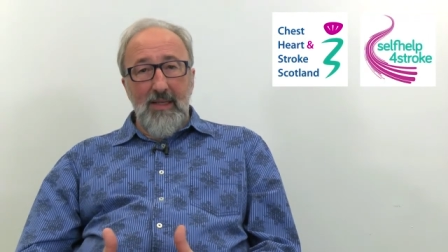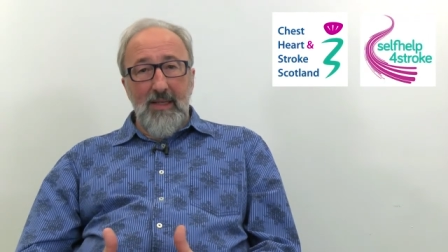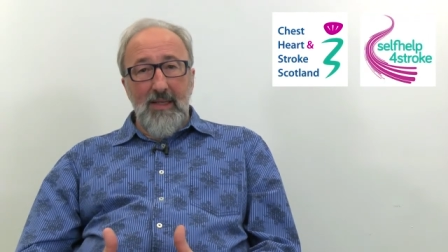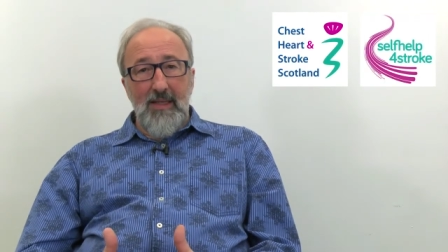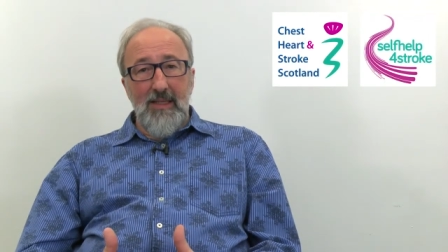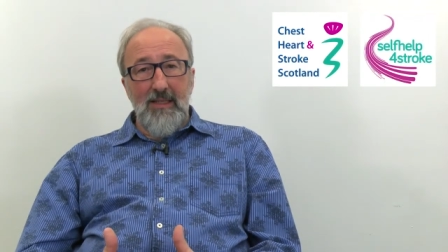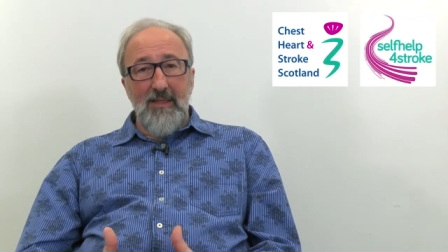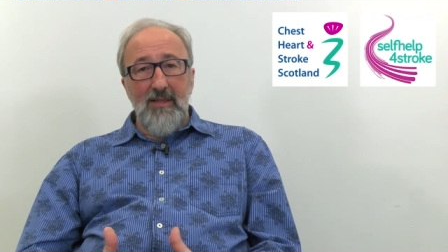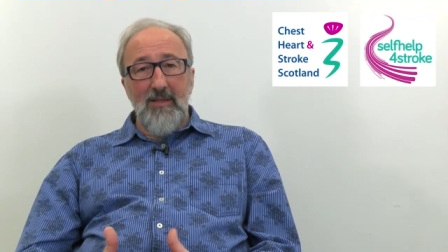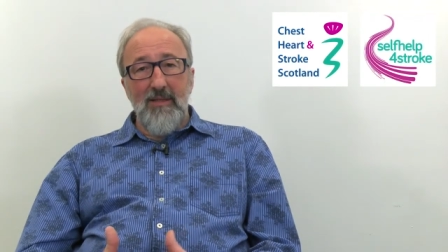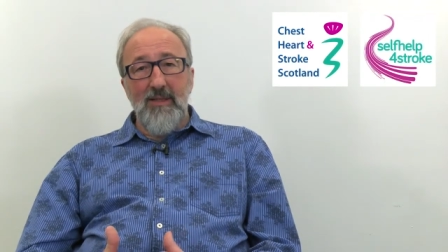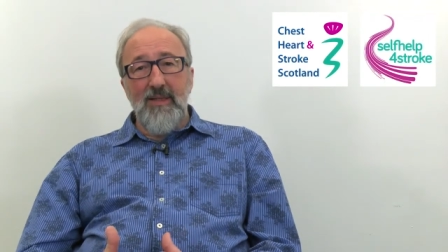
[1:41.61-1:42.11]

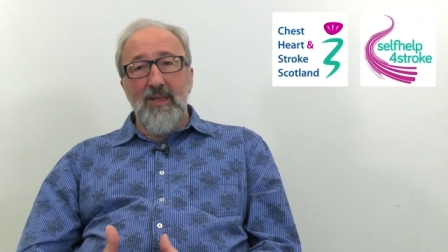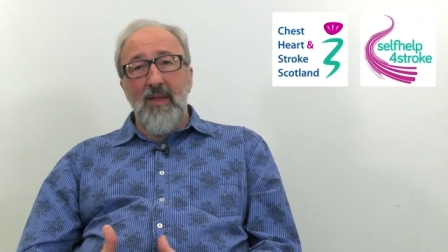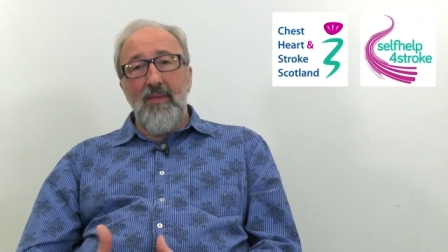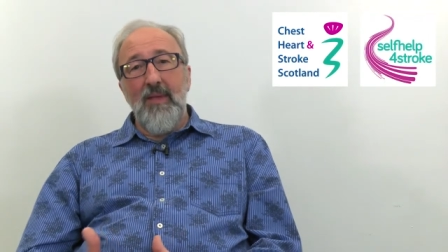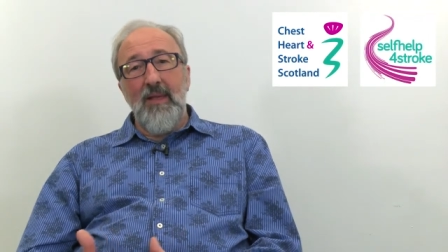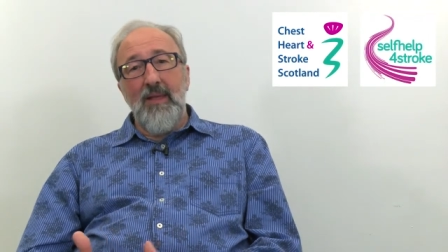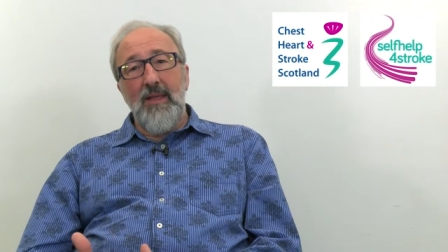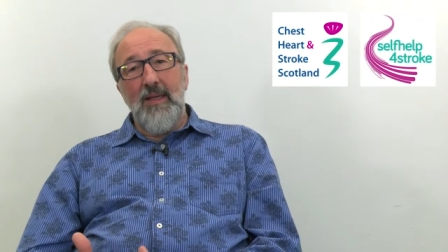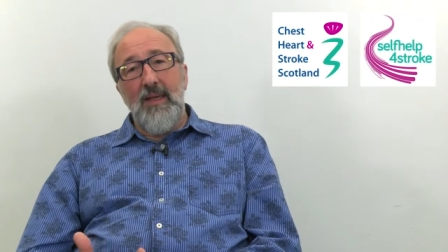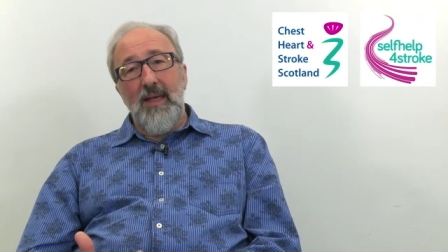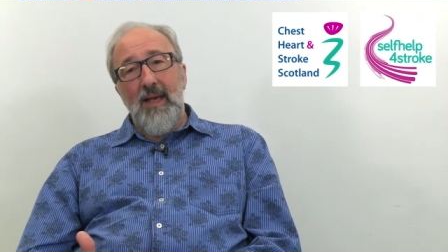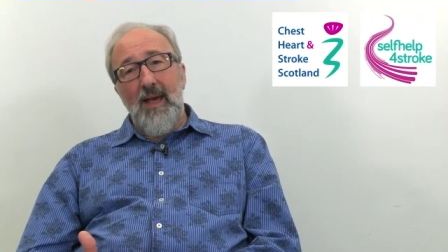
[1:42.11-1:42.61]
It's not
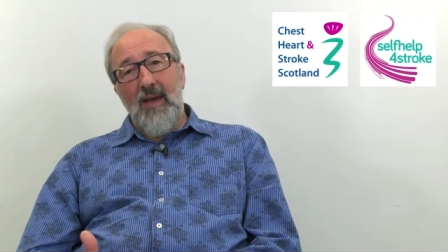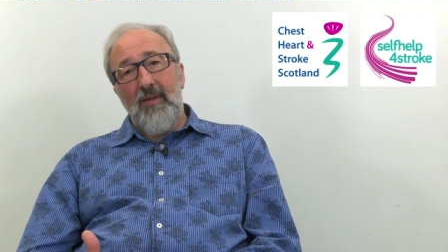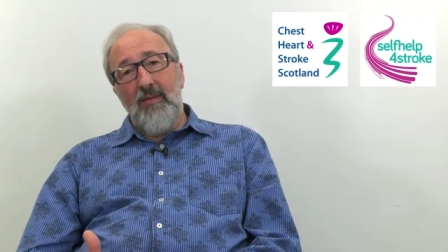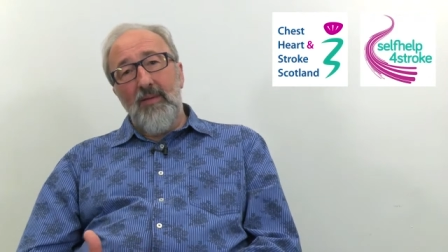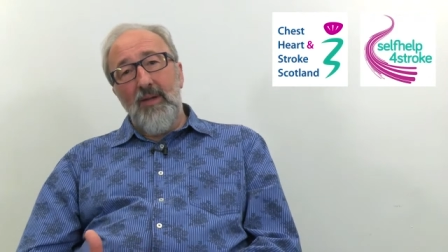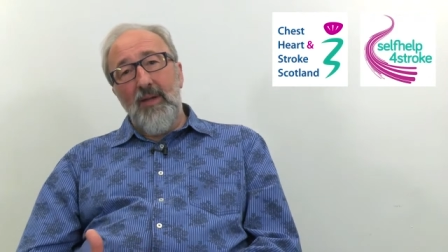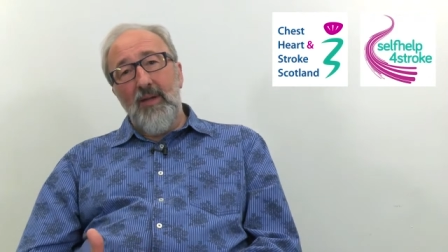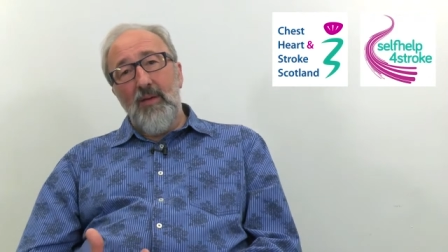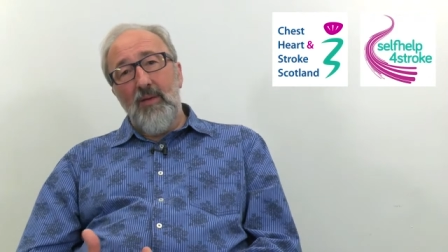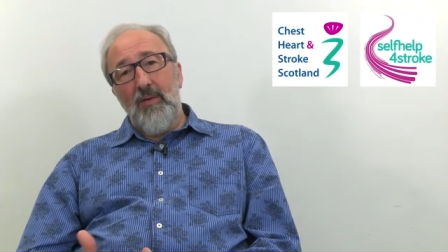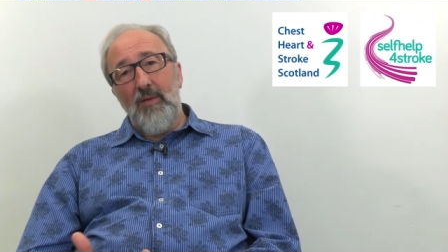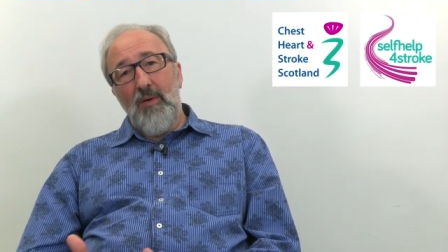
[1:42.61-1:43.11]
something that you have to
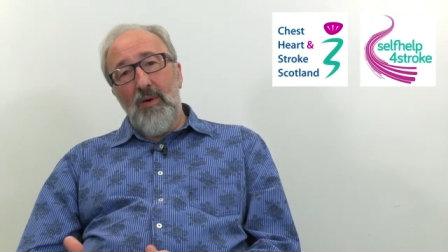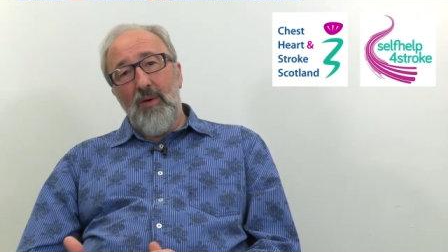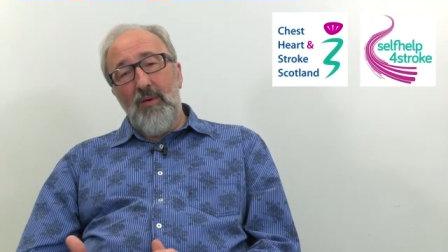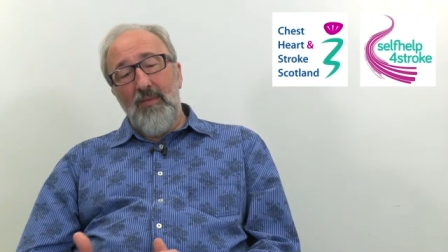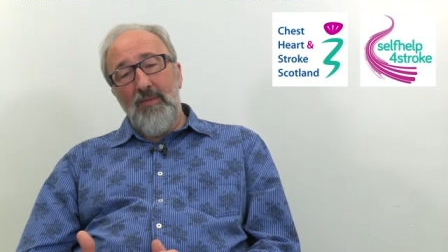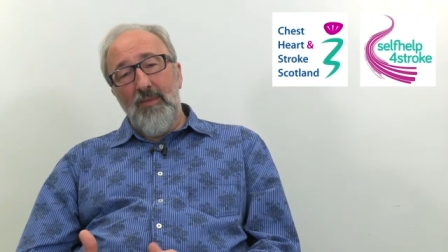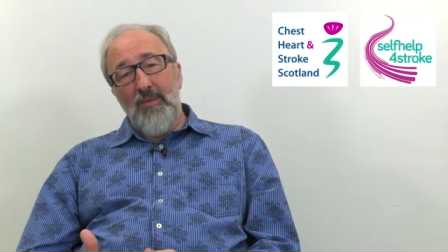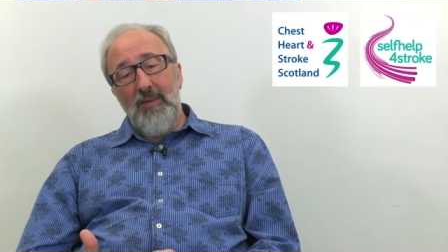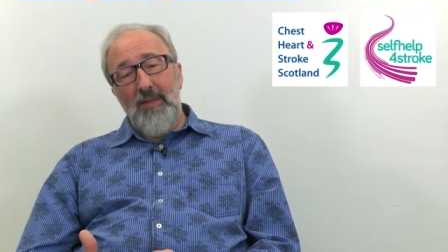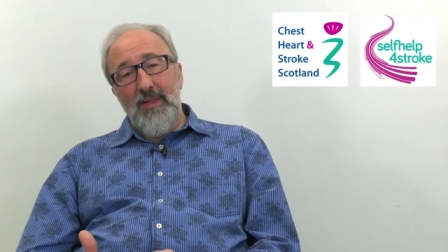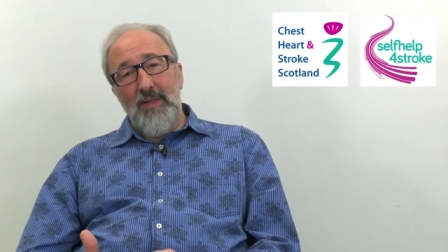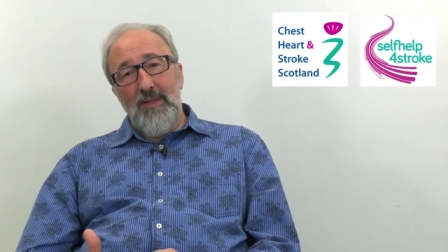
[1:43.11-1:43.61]
go
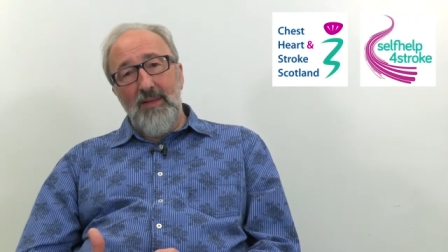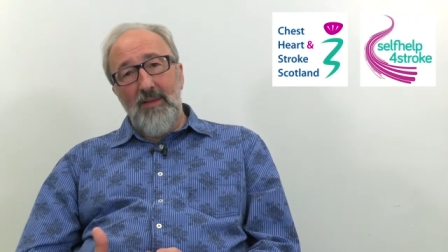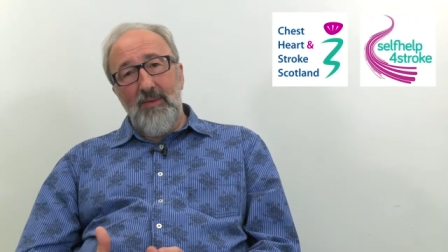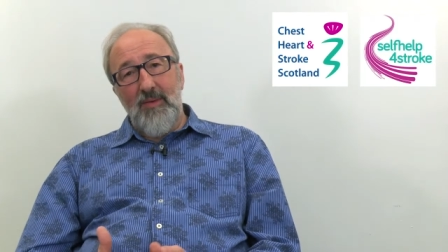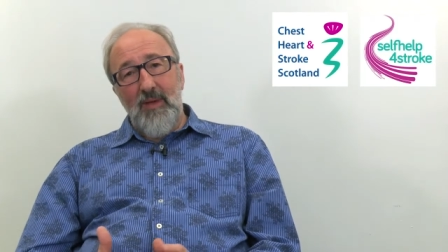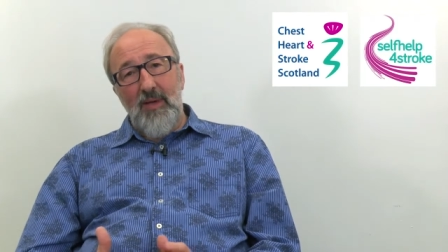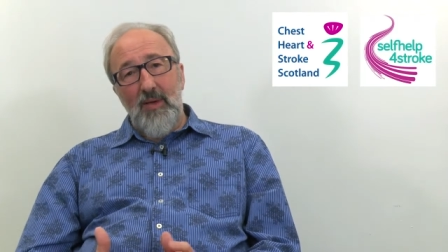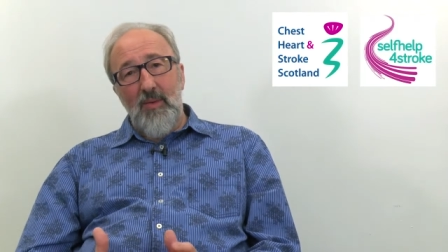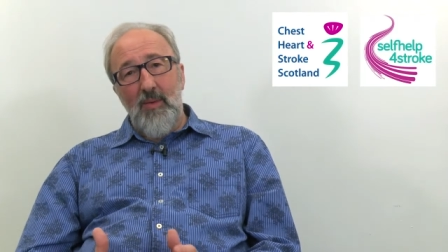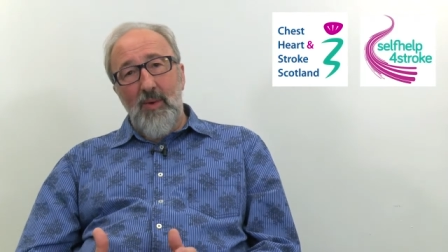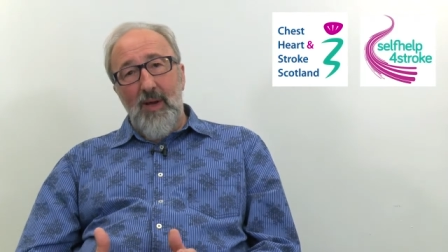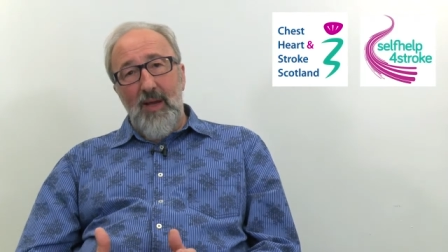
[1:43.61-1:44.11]
off into a
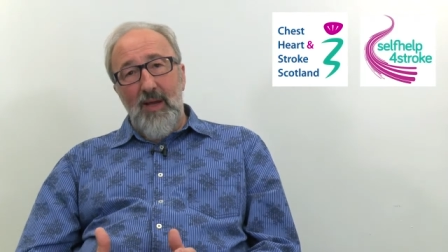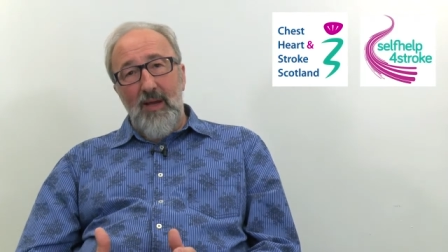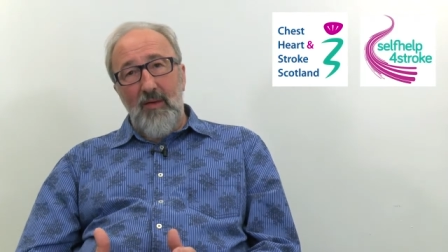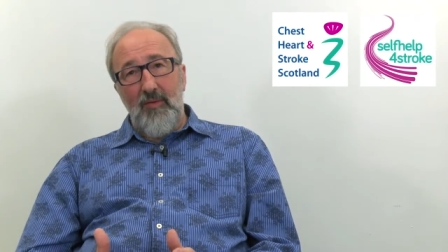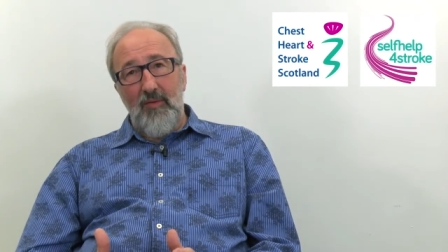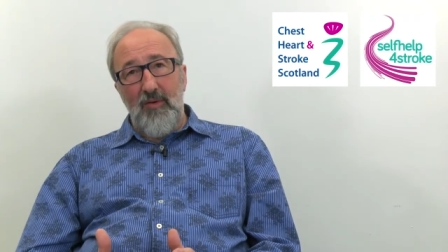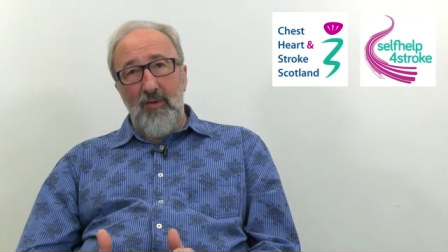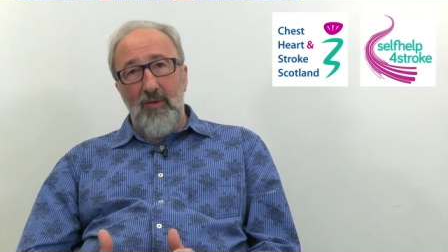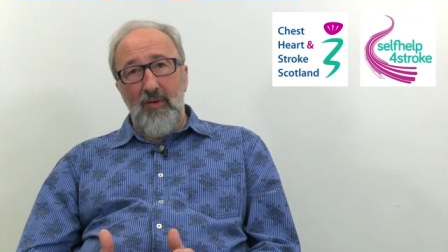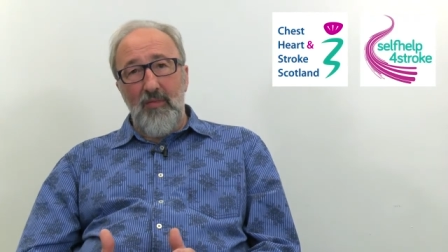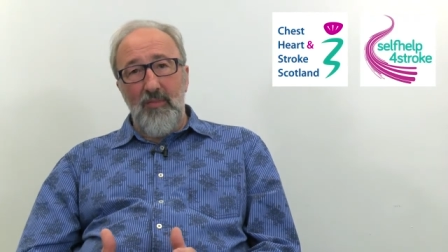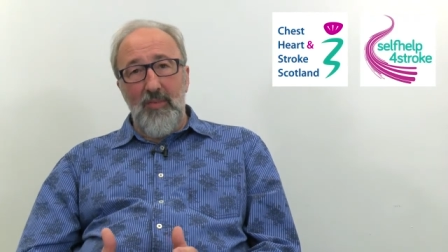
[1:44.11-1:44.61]
quiet
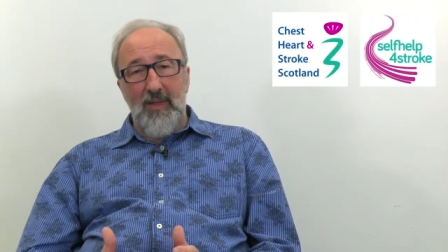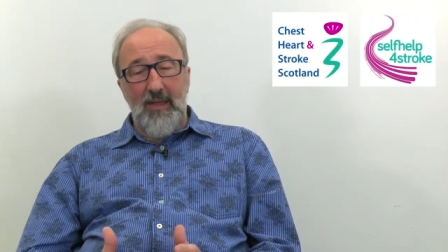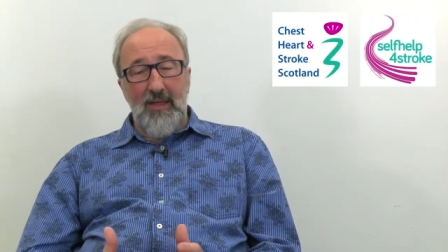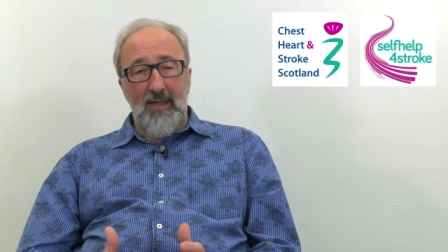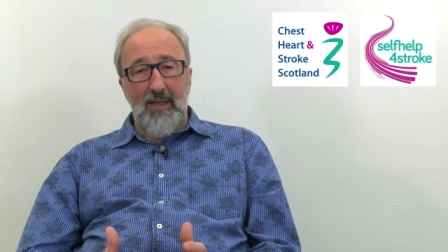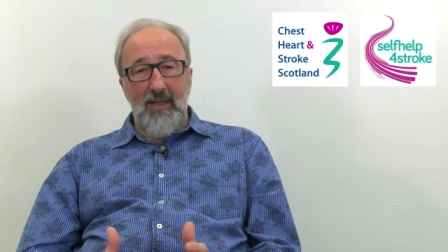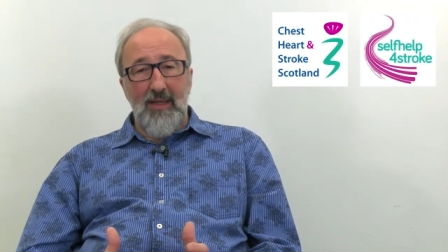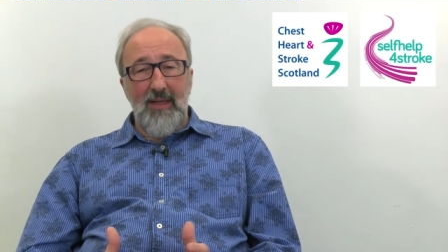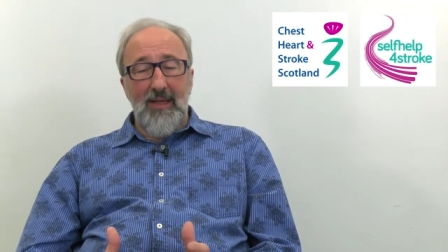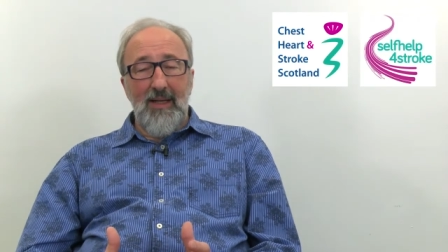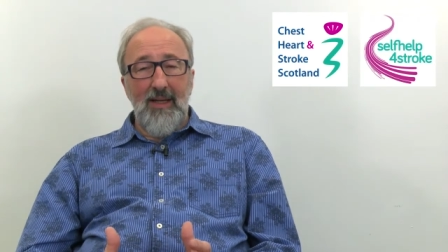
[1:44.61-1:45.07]
room and